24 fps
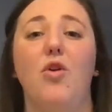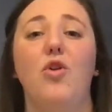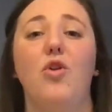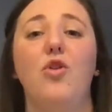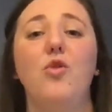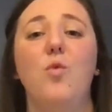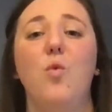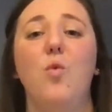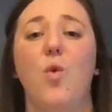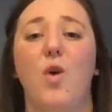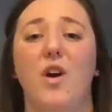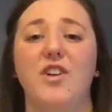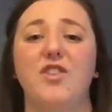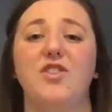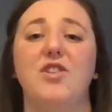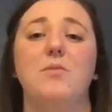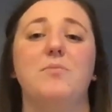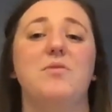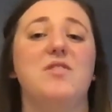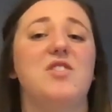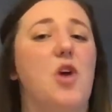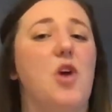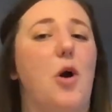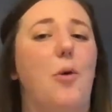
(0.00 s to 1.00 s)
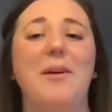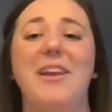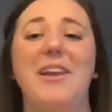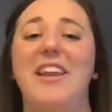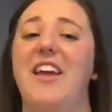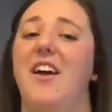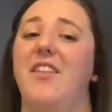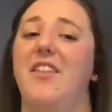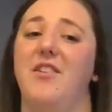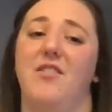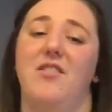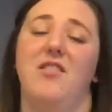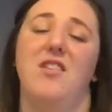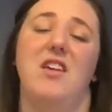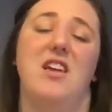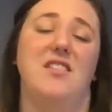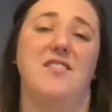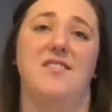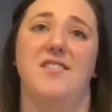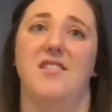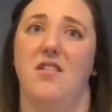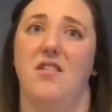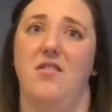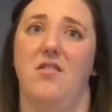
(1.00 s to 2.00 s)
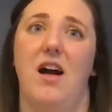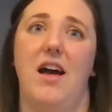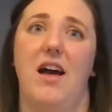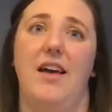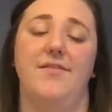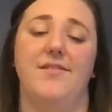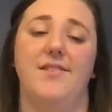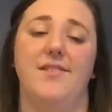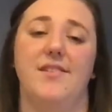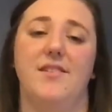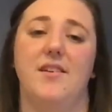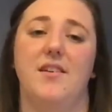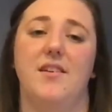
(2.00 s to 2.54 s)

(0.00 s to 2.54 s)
who worship so many other things in our lives.